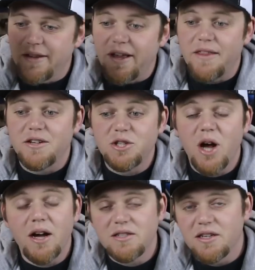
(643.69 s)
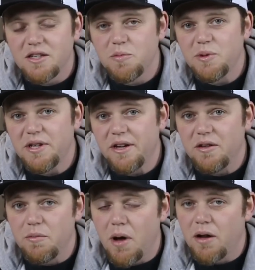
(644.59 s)
Now the shocks on this
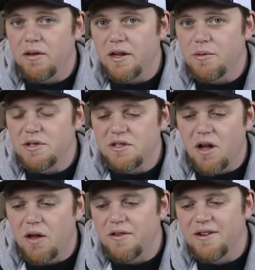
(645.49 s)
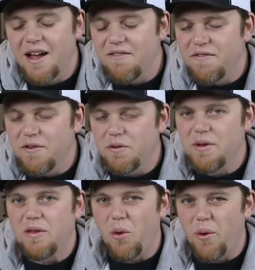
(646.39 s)
particular model, like we saw, they're not filled
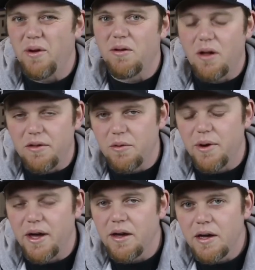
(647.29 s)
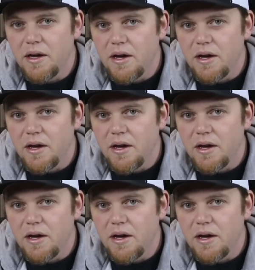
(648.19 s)
with oil all the way.